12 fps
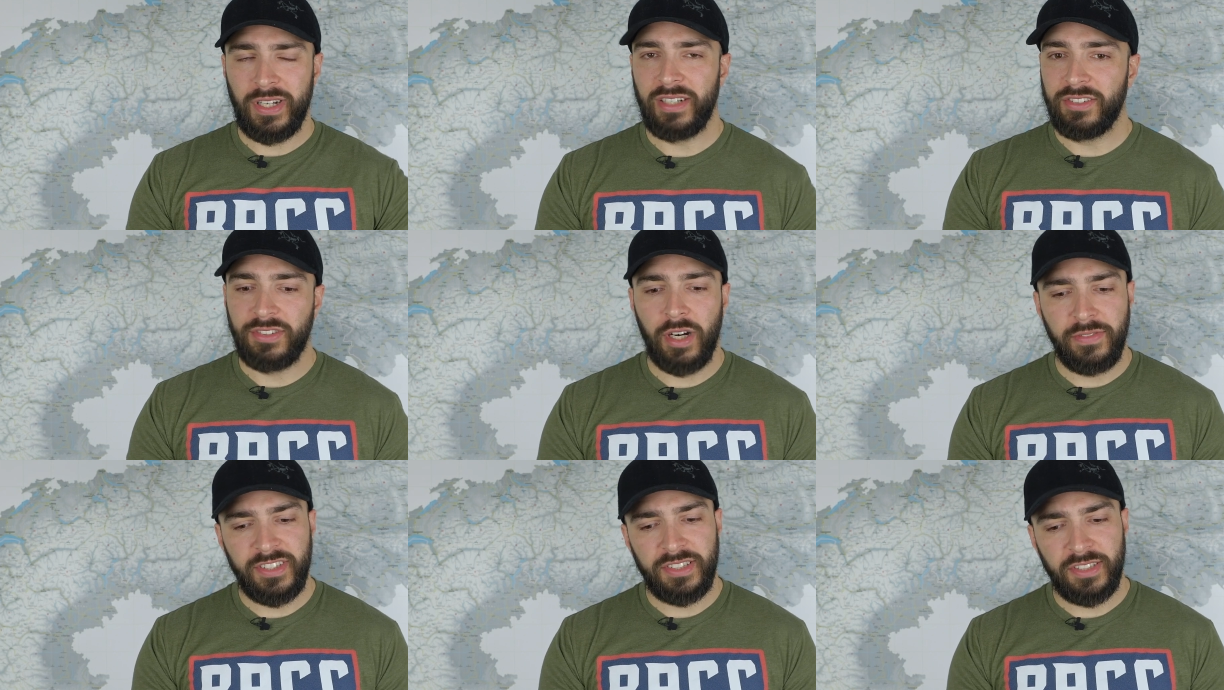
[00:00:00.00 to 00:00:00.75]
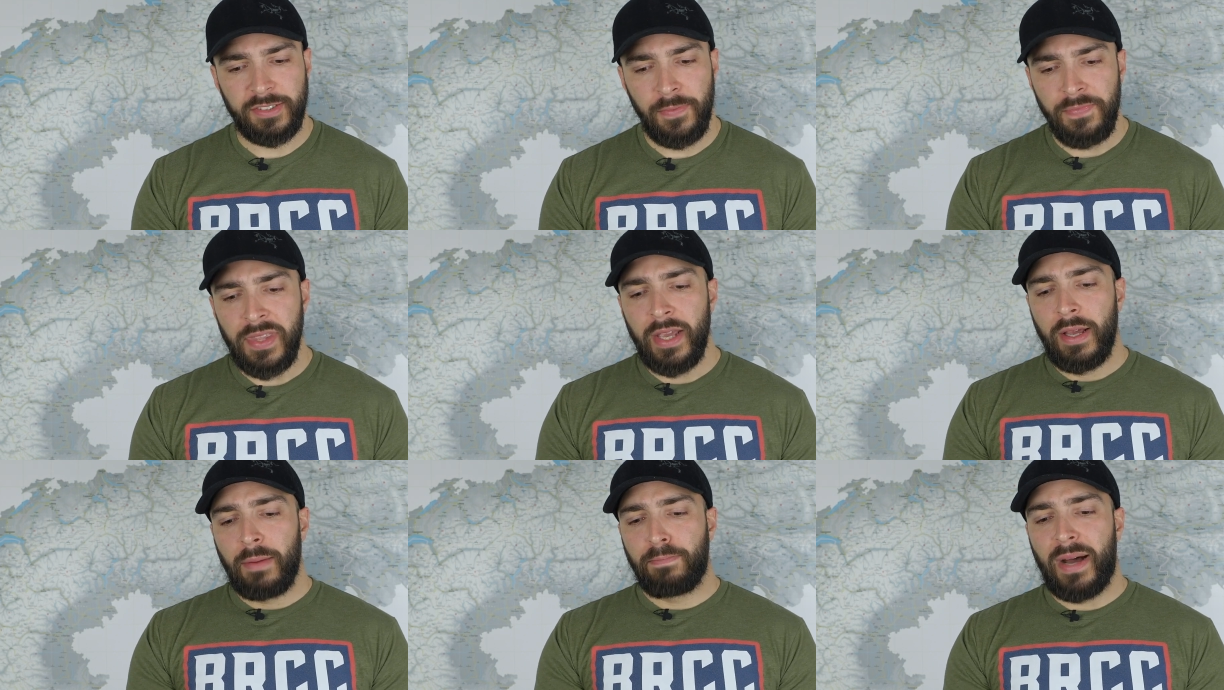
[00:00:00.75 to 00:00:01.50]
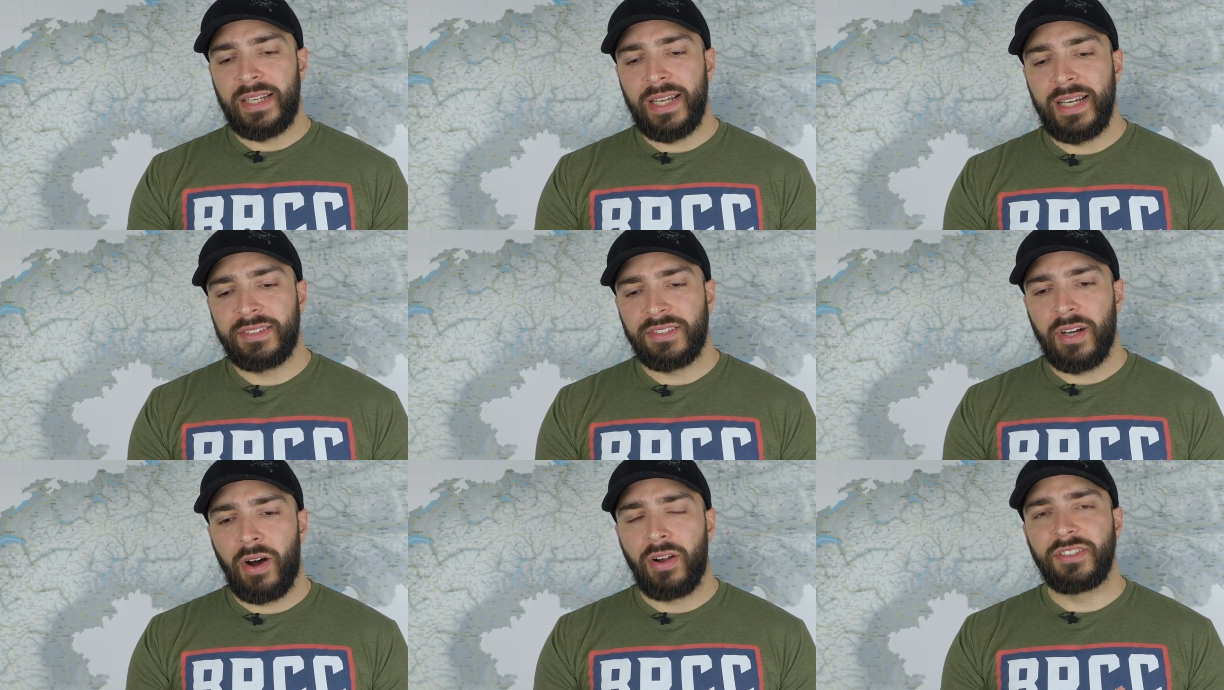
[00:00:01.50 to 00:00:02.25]
their services. But
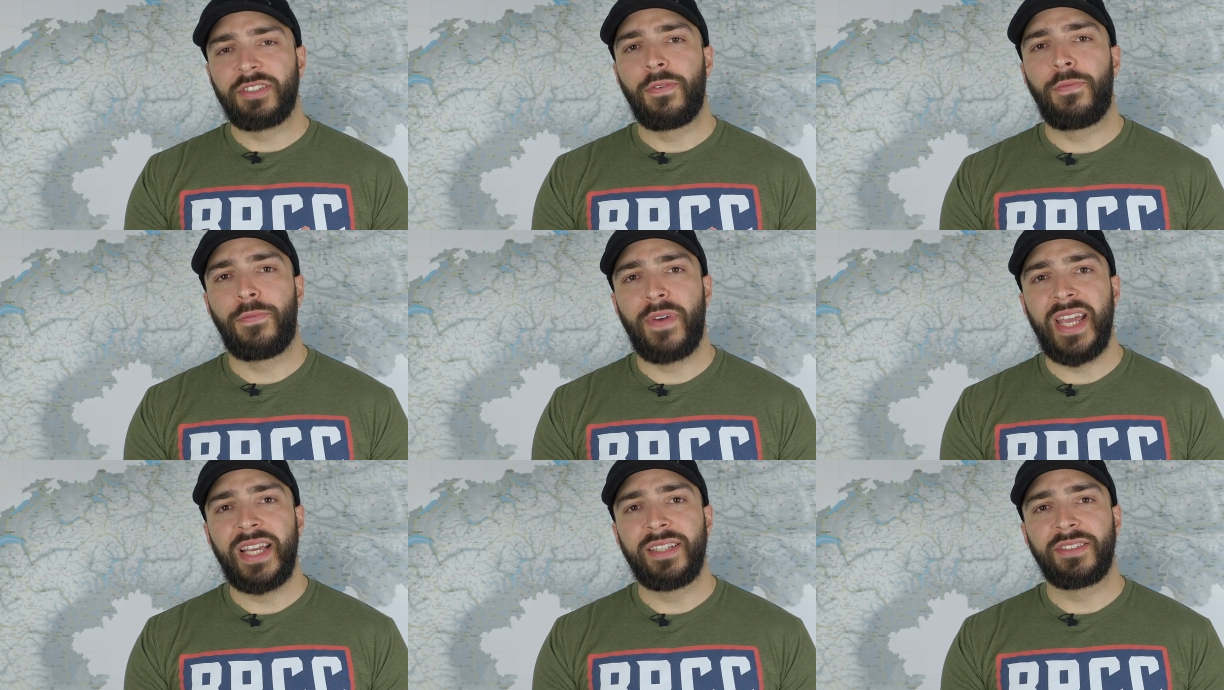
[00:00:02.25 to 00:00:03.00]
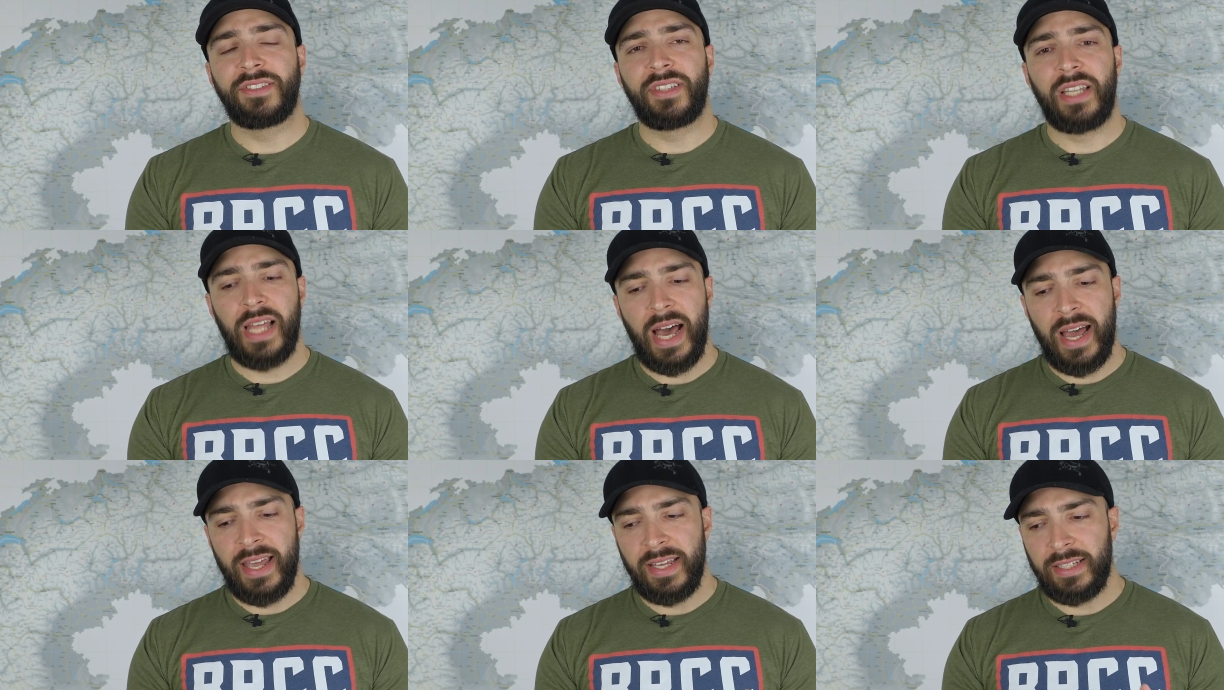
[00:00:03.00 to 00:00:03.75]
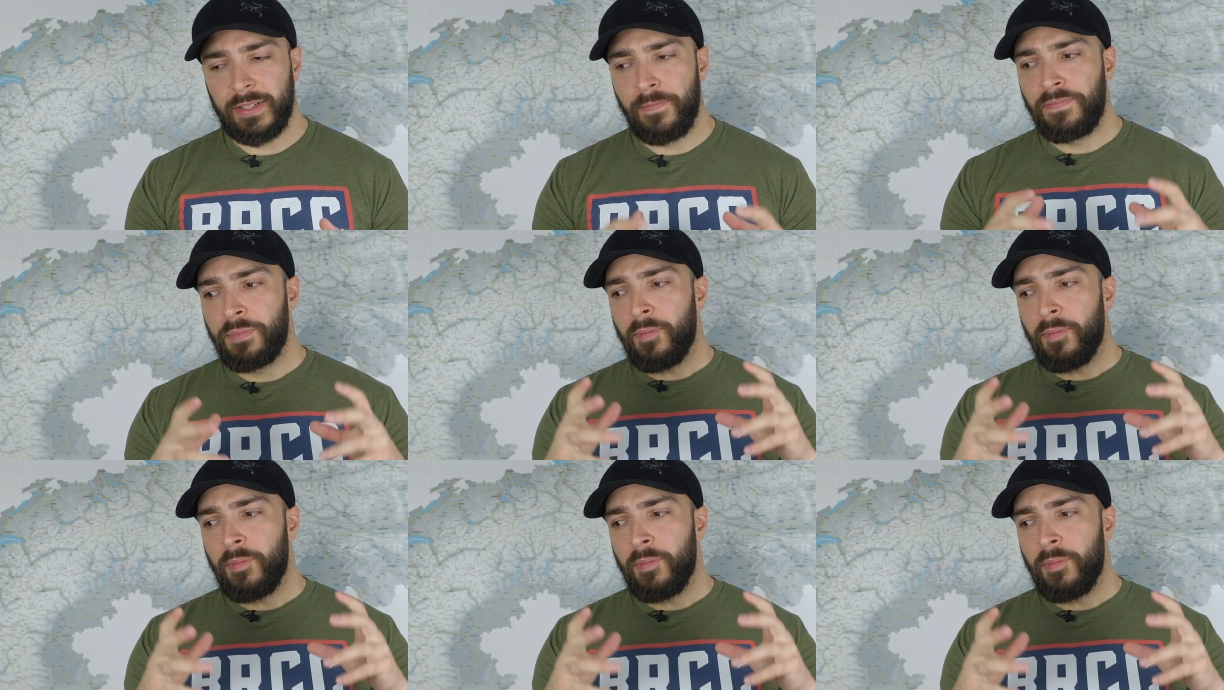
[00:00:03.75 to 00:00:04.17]
it's also things like,